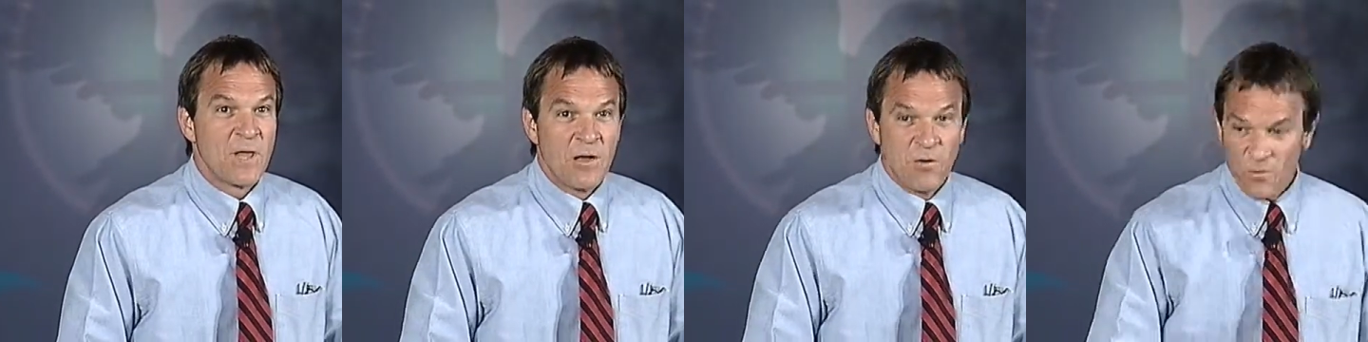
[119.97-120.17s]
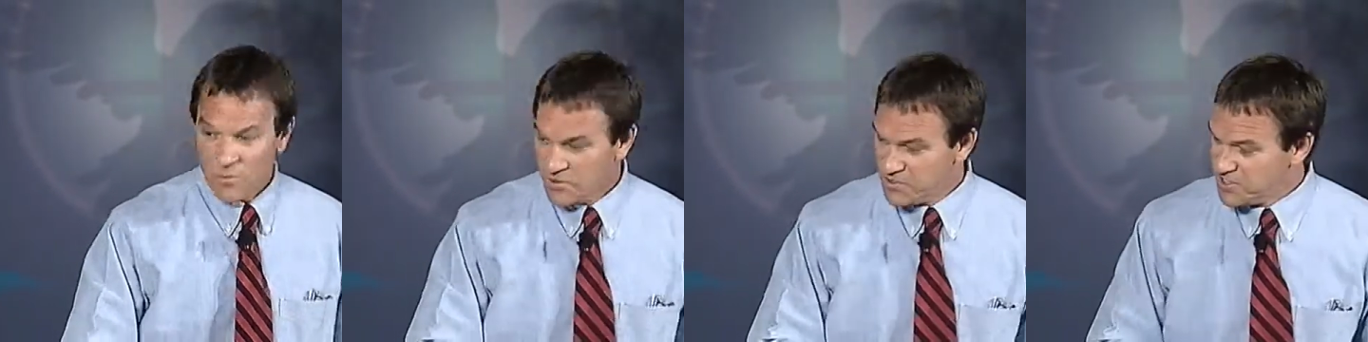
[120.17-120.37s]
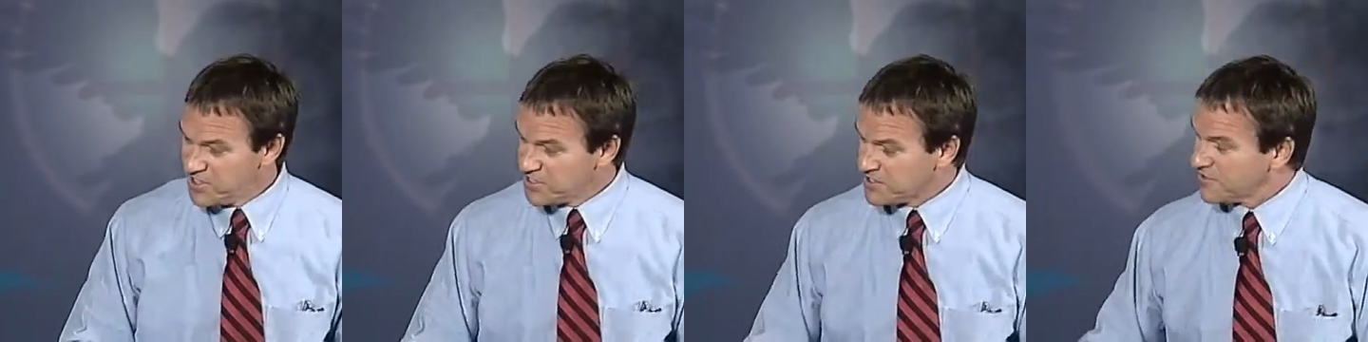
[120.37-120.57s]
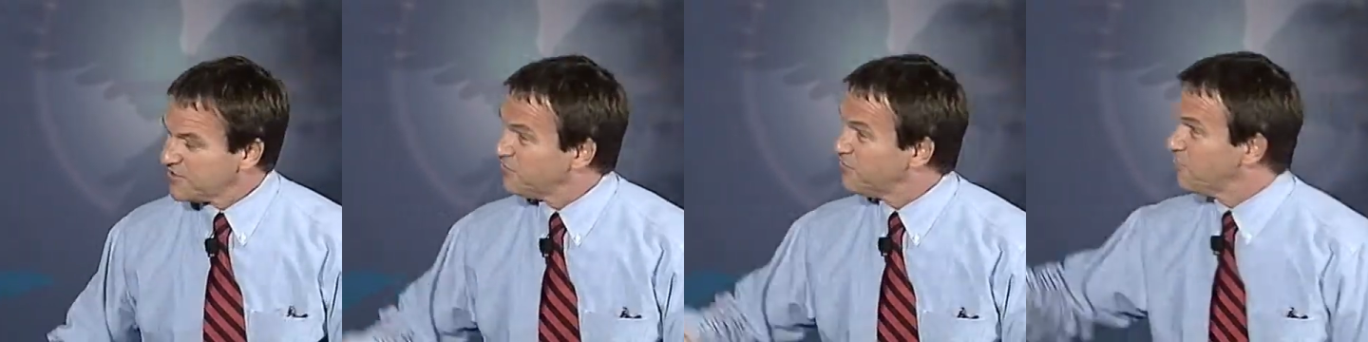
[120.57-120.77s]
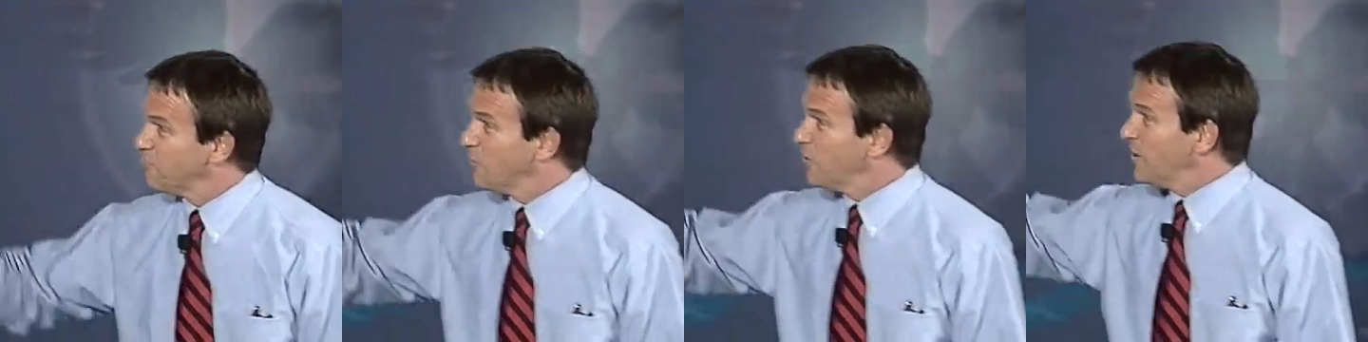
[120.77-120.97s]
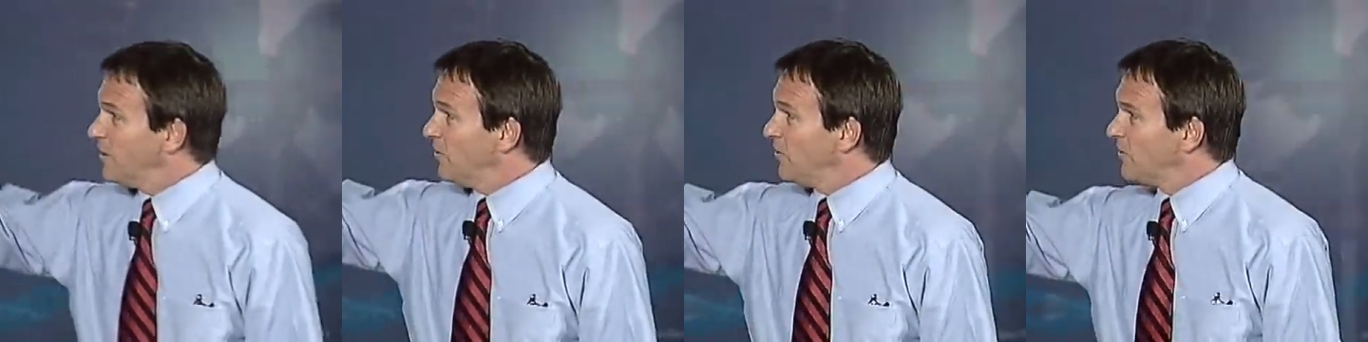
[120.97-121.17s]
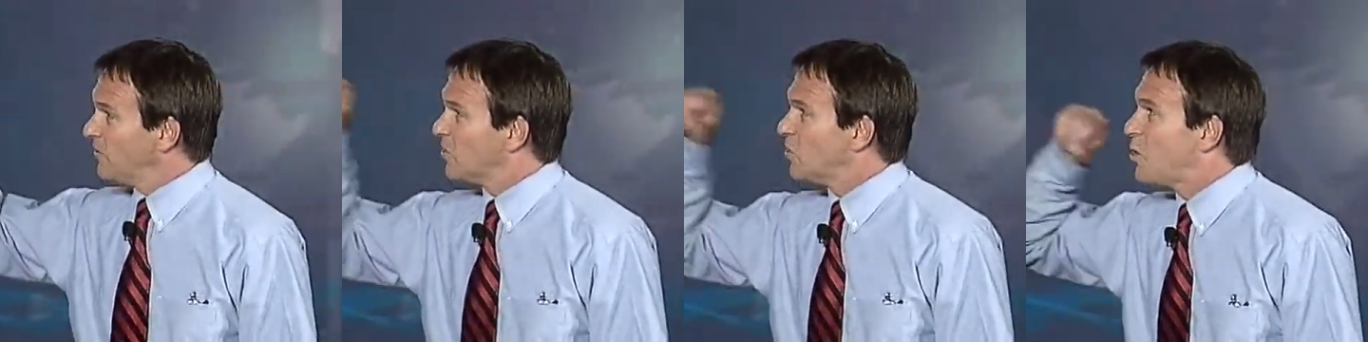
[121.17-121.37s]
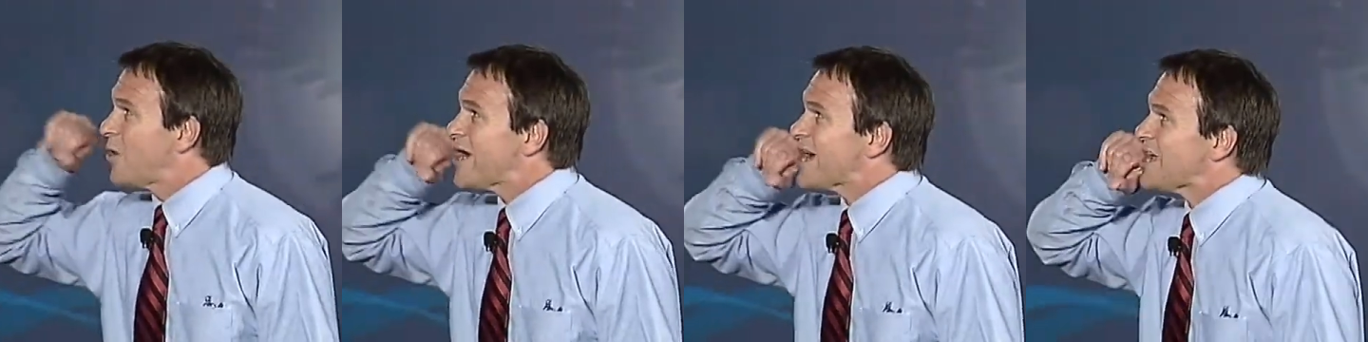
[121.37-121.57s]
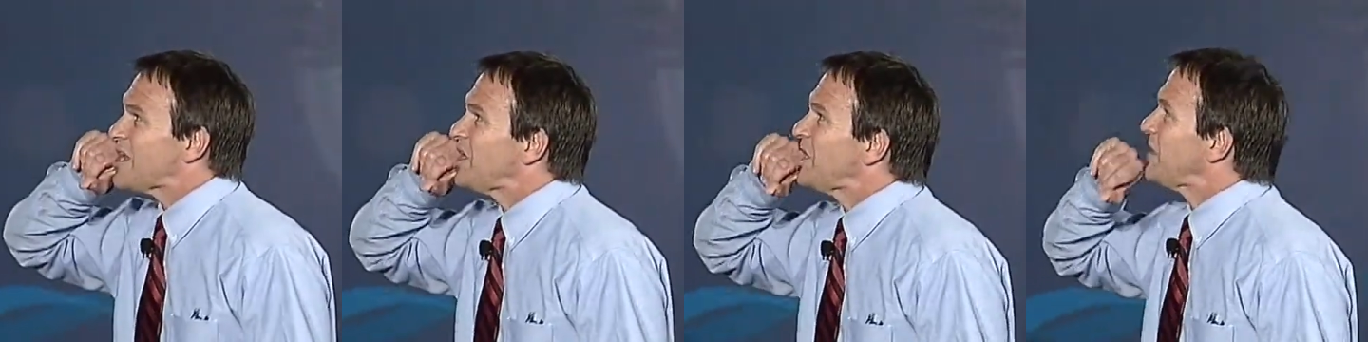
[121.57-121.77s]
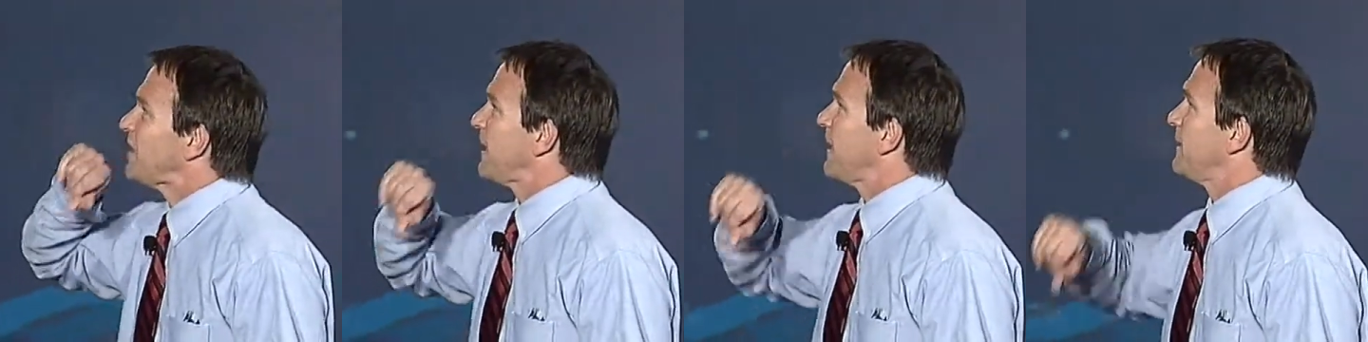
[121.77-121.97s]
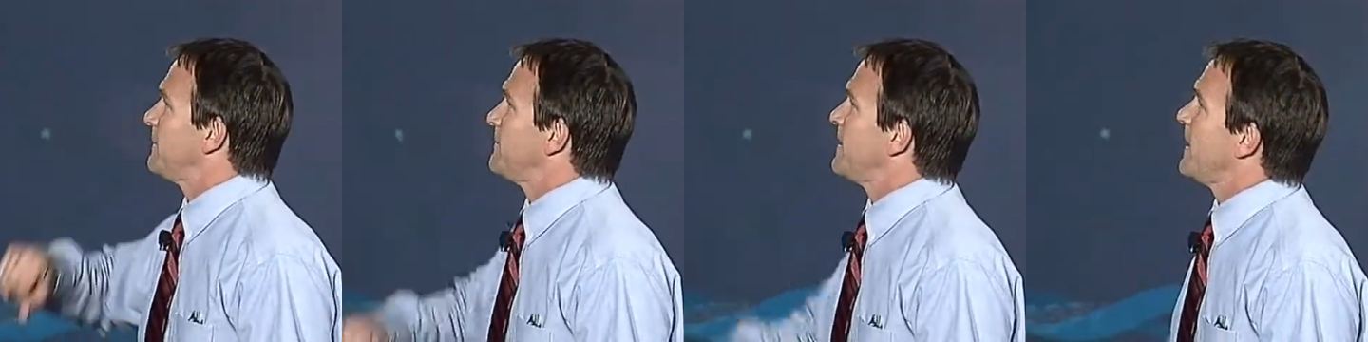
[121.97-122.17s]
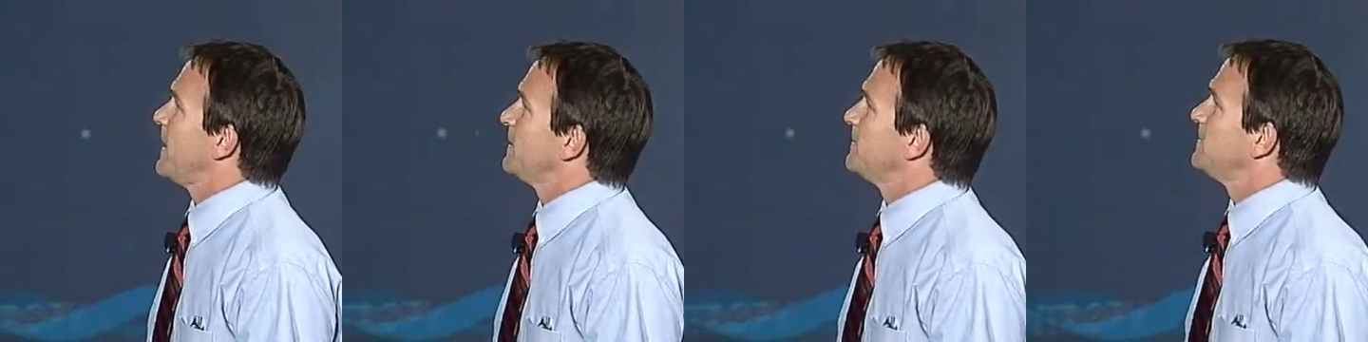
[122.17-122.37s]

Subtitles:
Well, just a real quick look at